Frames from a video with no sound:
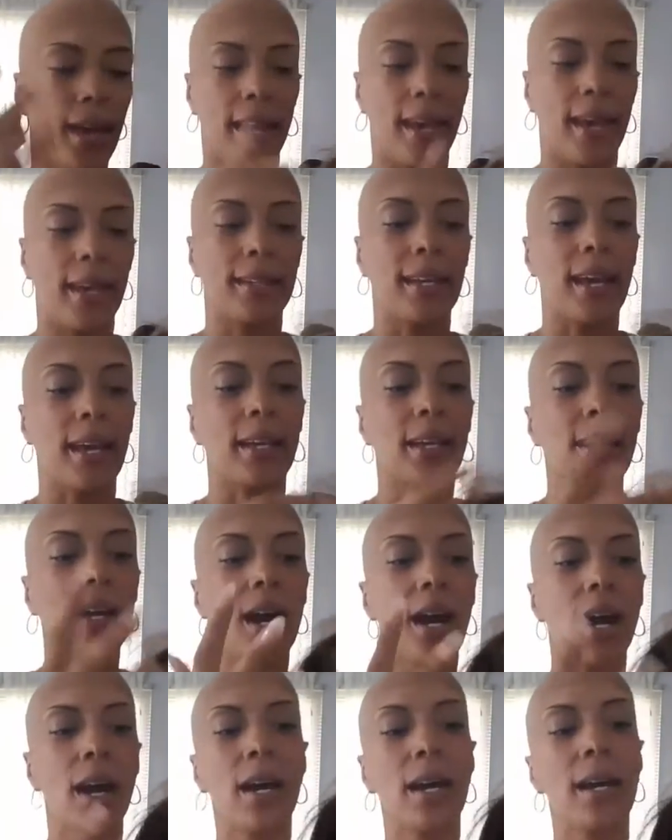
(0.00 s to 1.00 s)
and I
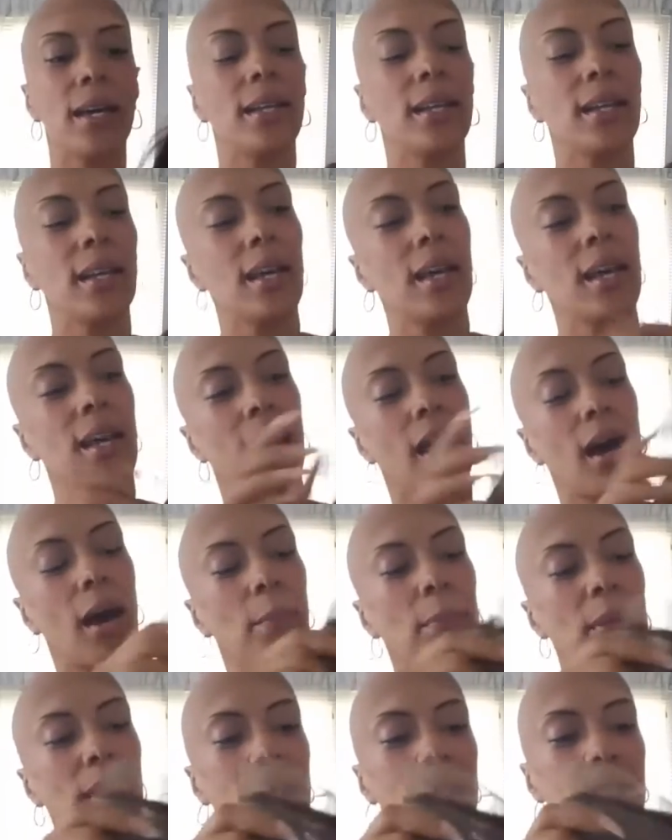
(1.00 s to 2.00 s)
cut
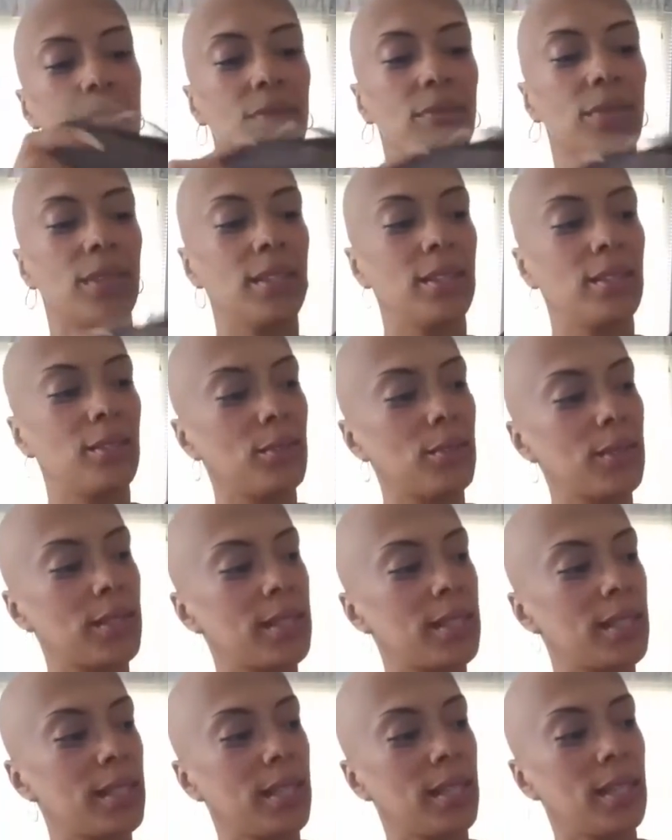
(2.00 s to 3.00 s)
a piece of it. You
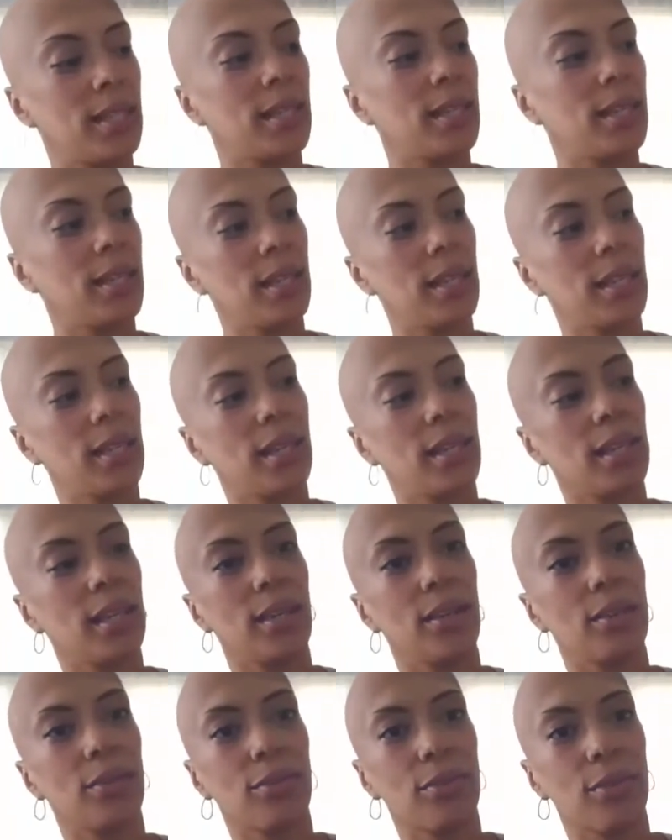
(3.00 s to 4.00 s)
could see
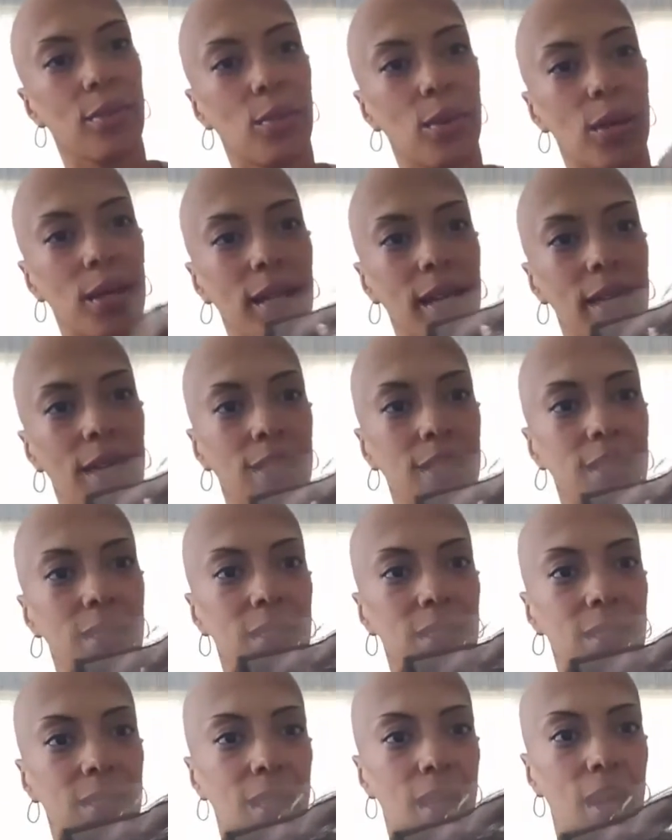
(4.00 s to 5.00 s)
from one
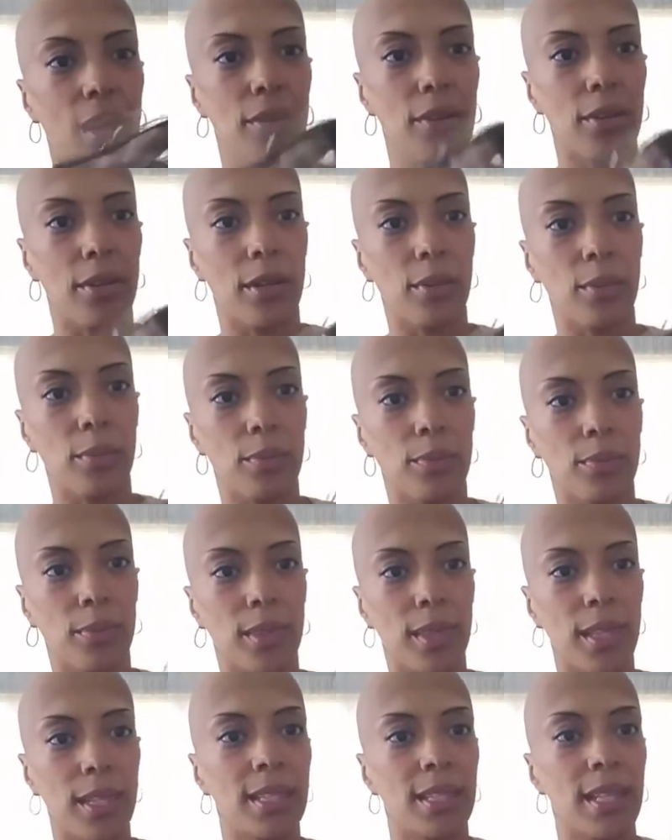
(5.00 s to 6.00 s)
end to the other.
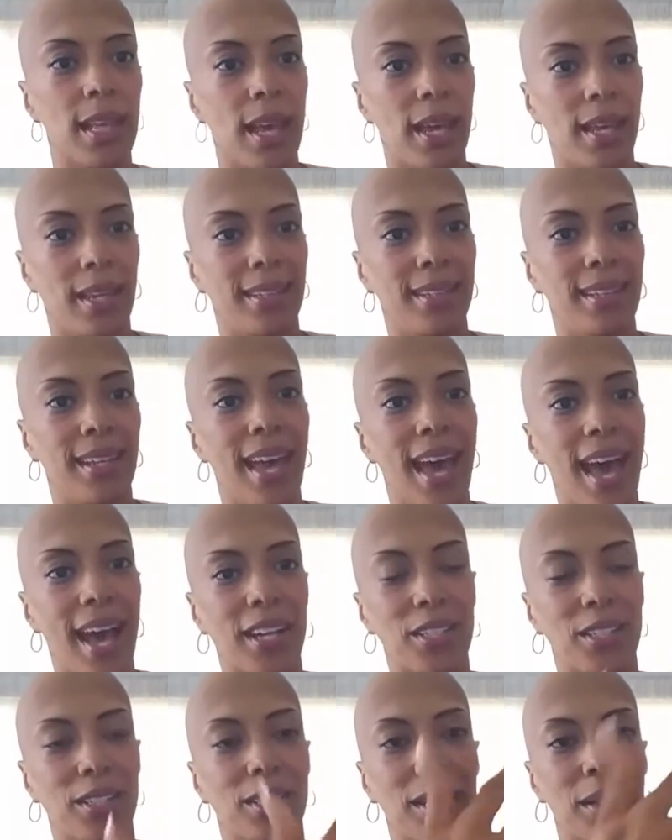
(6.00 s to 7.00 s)
This end
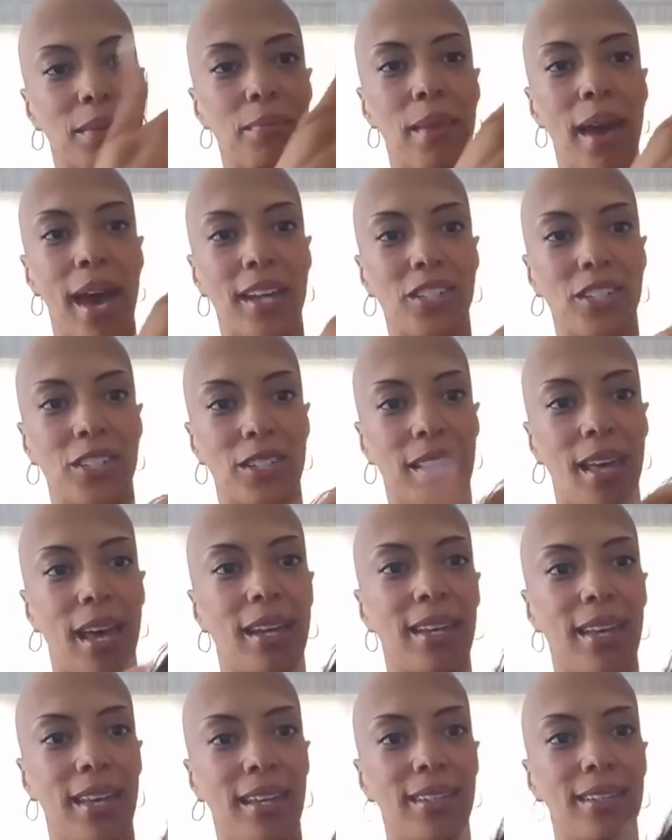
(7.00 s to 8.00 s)
actually matched
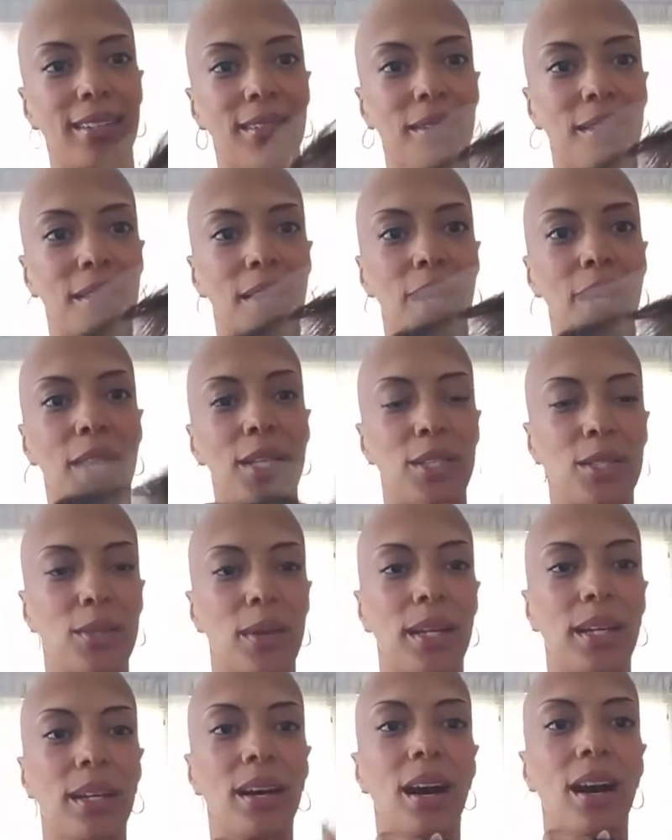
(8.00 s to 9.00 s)
that end.
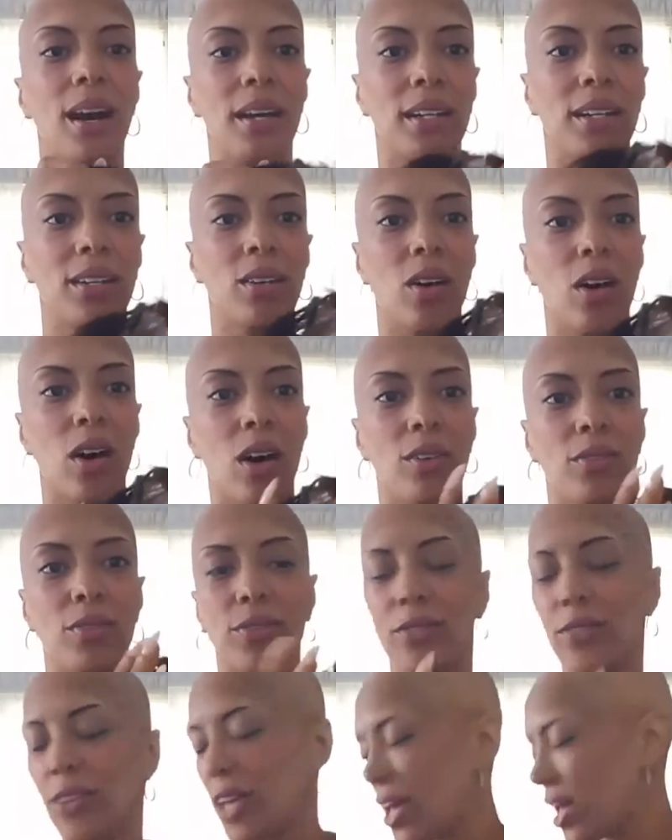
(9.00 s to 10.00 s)
So I cut it off,